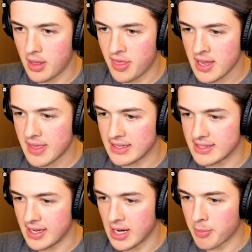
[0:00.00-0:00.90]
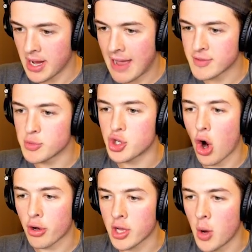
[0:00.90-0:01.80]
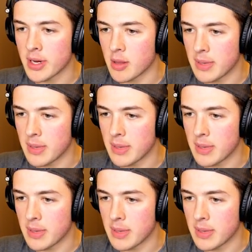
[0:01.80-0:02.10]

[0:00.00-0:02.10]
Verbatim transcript: I think that's it. I'm going to have some charcoal going in the